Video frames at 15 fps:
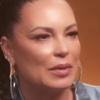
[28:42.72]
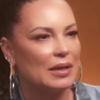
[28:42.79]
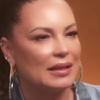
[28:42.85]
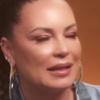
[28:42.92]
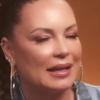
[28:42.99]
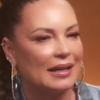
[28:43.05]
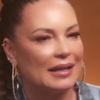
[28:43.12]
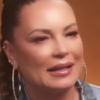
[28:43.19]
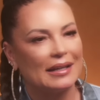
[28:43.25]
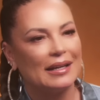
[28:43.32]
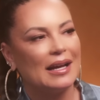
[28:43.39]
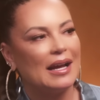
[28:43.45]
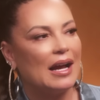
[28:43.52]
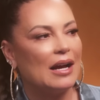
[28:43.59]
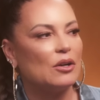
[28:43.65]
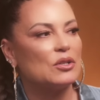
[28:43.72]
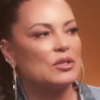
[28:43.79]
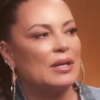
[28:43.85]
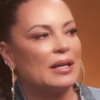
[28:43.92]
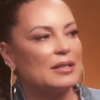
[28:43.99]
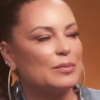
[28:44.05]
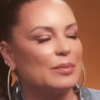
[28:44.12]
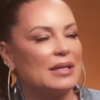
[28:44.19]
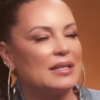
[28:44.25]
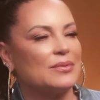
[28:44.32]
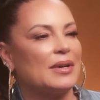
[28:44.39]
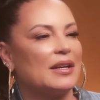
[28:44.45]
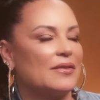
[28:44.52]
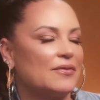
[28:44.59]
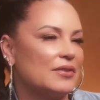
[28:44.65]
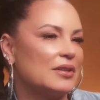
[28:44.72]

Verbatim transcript: but like I also had a space where I could